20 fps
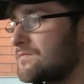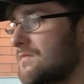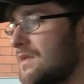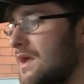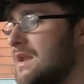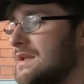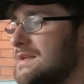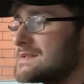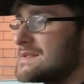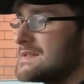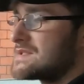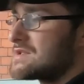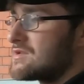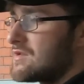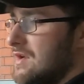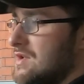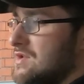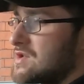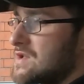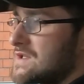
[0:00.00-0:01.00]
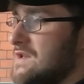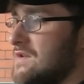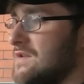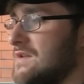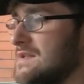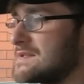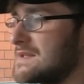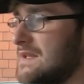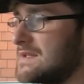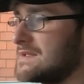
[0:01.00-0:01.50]
And you can see the screen just on
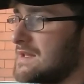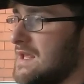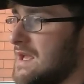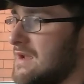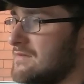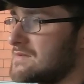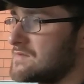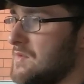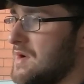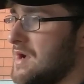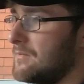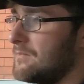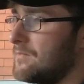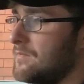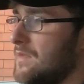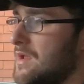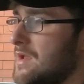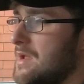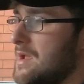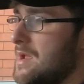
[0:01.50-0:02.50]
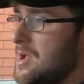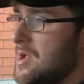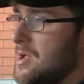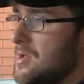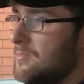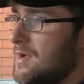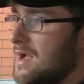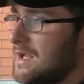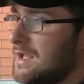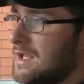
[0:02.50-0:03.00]
the centre there as well.
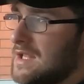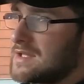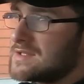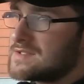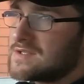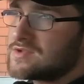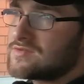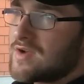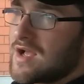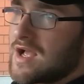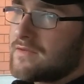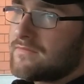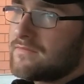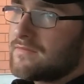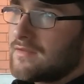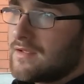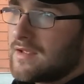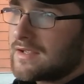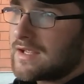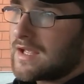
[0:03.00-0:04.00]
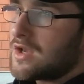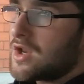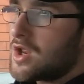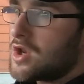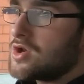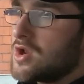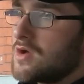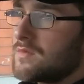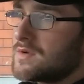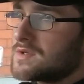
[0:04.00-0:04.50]
Back into drive, again,
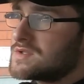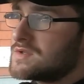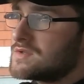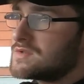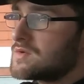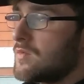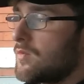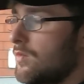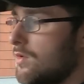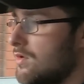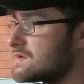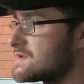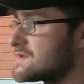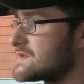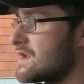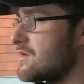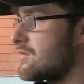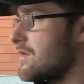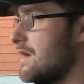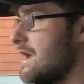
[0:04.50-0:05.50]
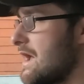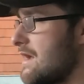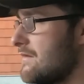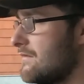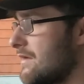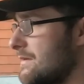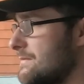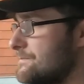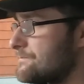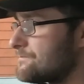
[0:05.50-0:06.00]
no issues
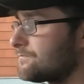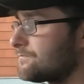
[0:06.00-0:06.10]
whatsoever.